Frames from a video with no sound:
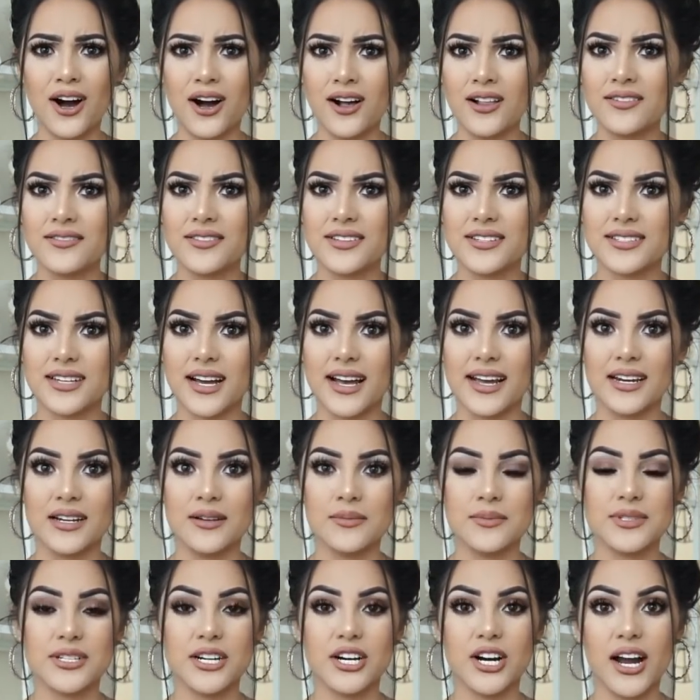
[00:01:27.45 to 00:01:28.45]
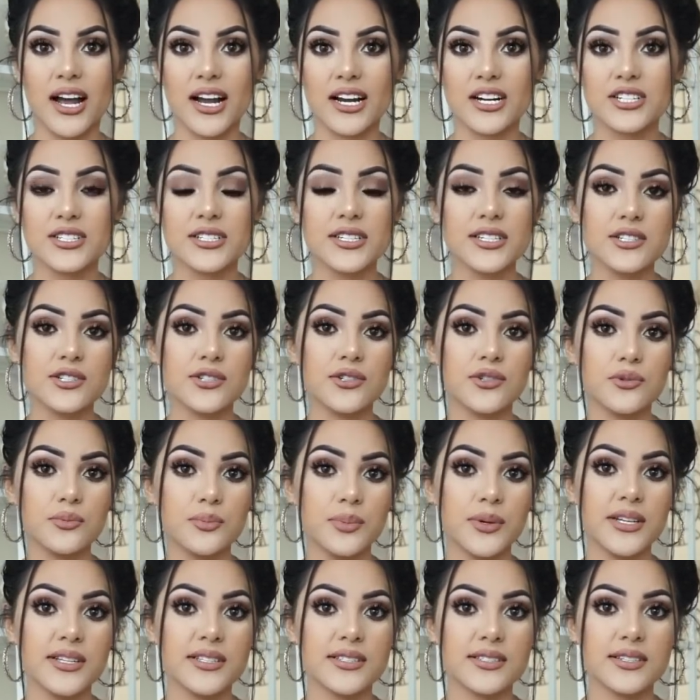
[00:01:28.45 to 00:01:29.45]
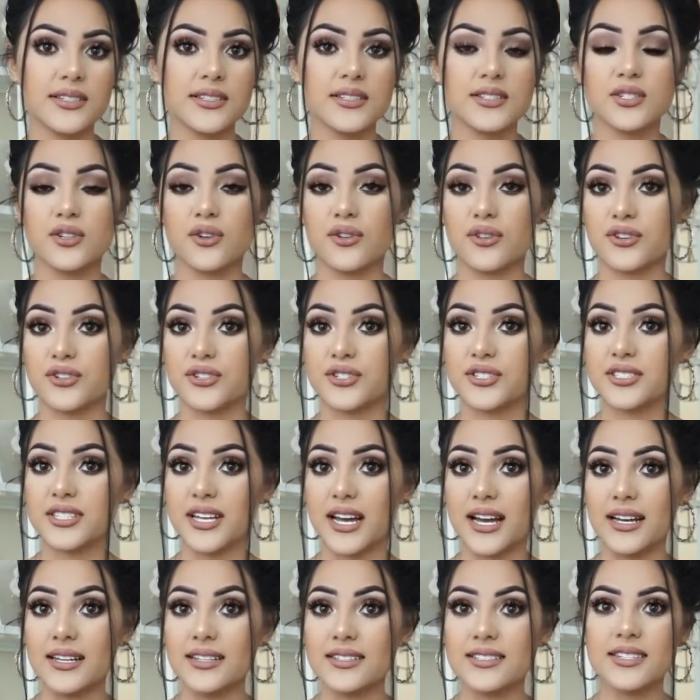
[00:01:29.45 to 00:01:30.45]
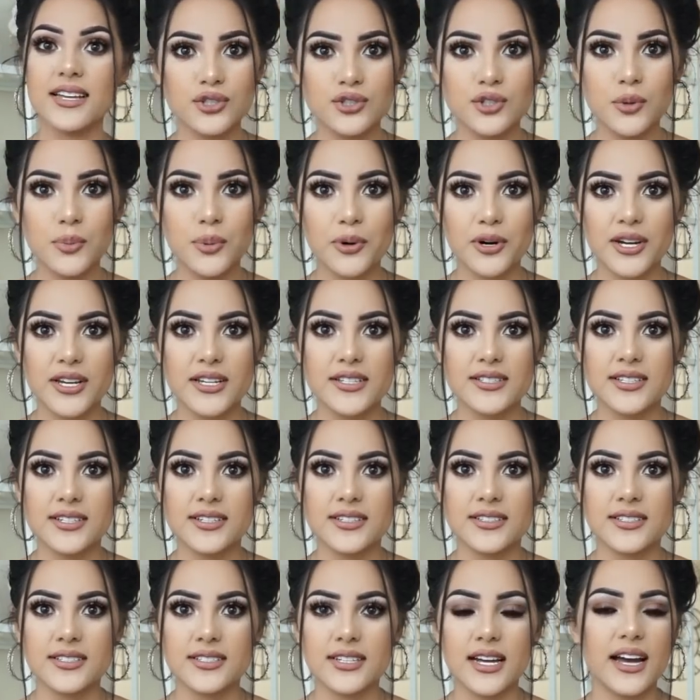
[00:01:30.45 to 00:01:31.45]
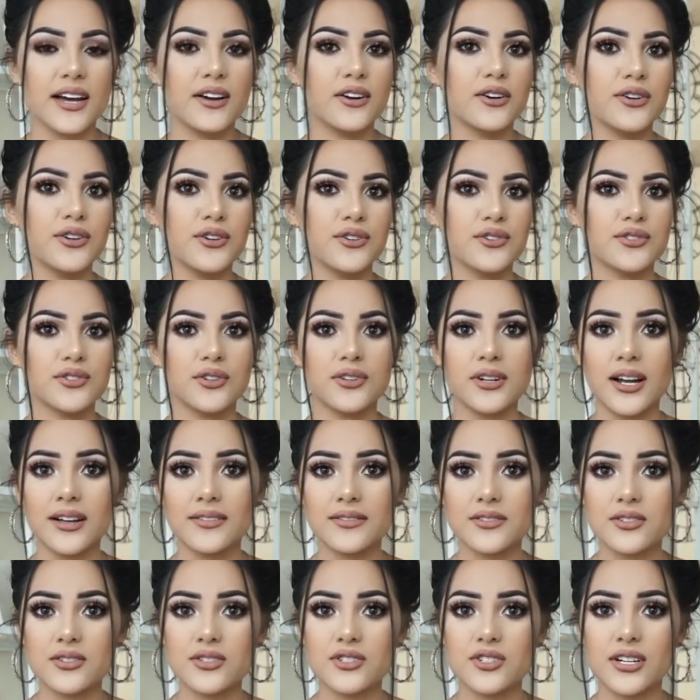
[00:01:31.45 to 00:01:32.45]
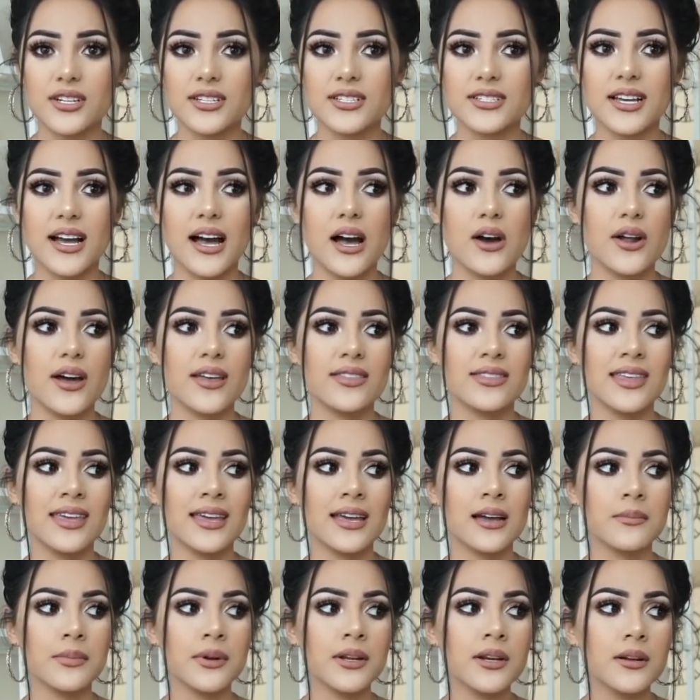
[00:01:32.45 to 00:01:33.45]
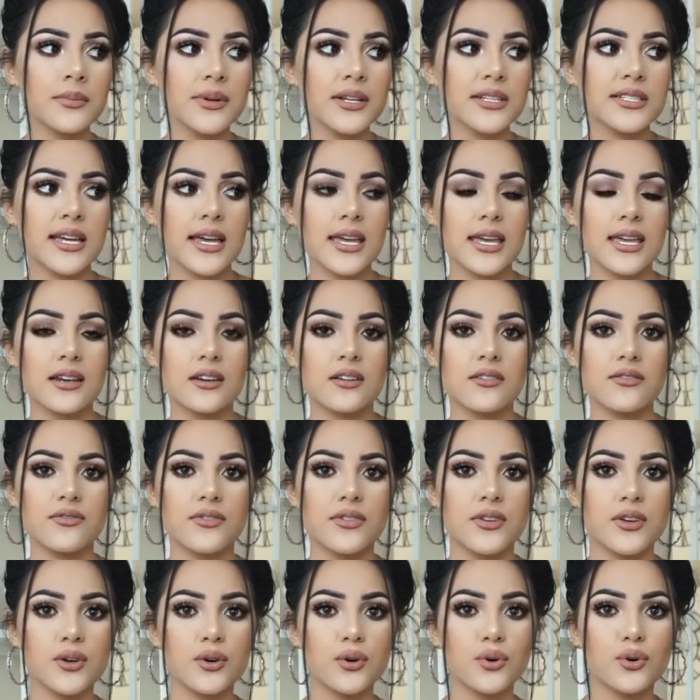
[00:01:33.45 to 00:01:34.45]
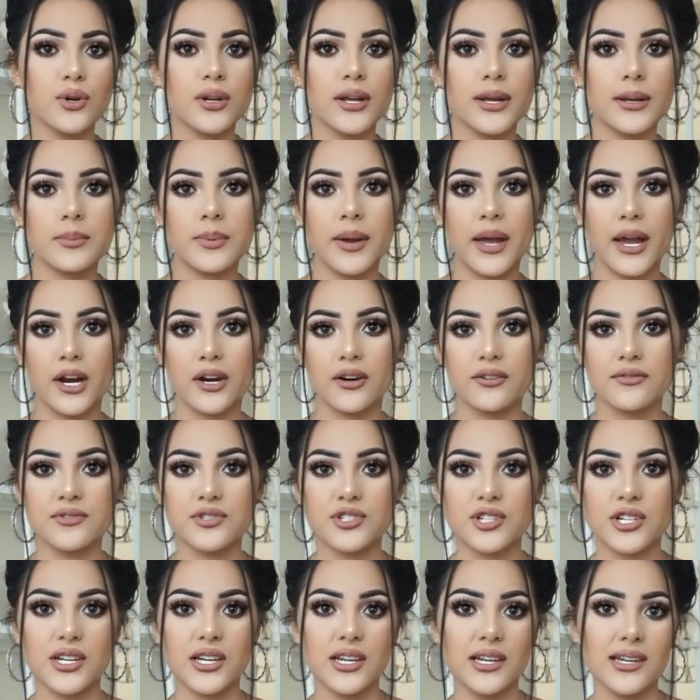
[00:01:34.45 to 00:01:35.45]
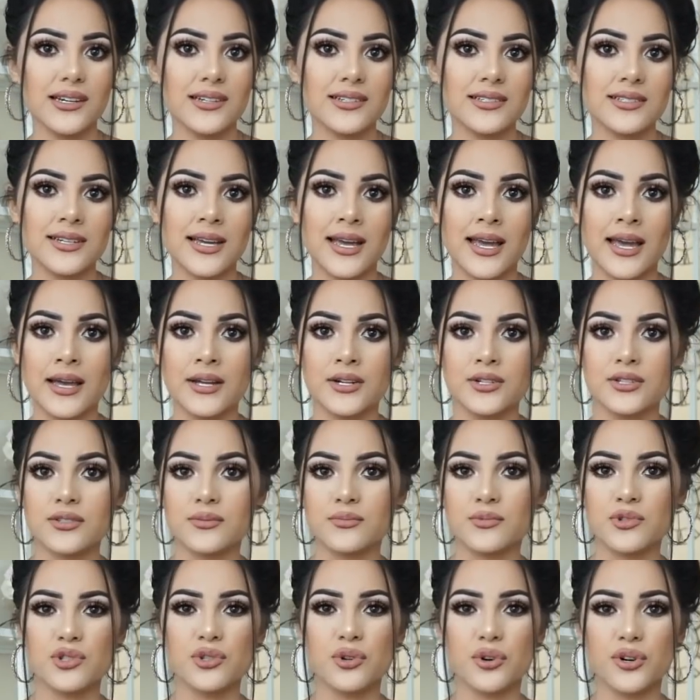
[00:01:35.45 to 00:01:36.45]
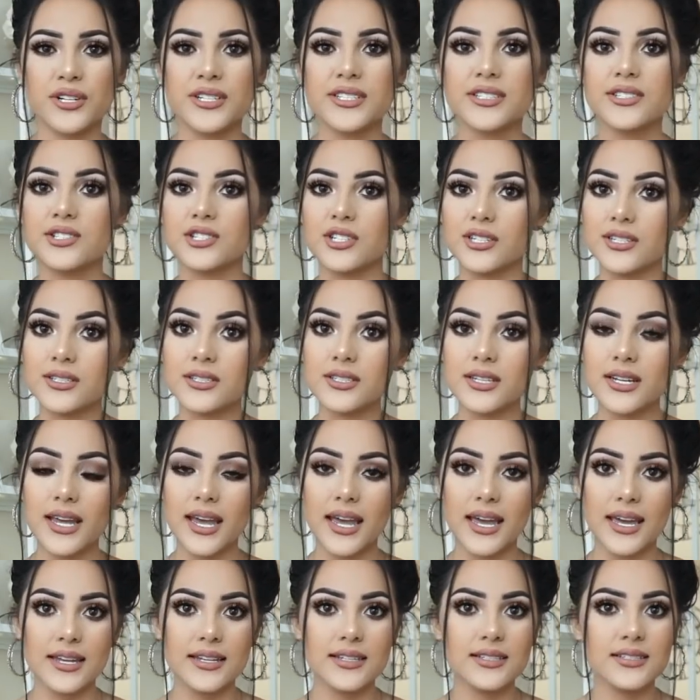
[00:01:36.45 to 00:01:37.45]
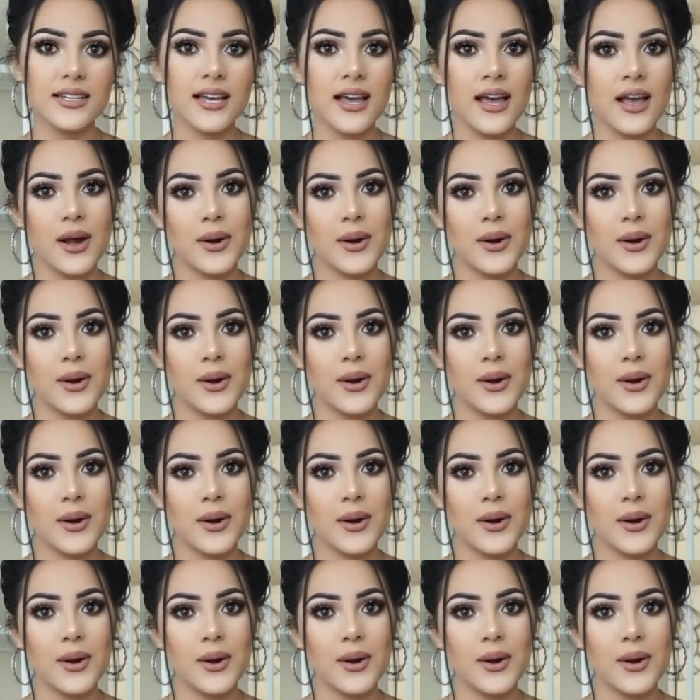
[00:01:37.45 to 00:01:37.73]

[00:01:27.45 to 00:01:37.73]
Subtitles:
all of these items are actually two pieces, so they're sets. Super easy to style, you don't have to stress out. I think I'm gonna be taking a few like pair of jeans and some shorts just in case,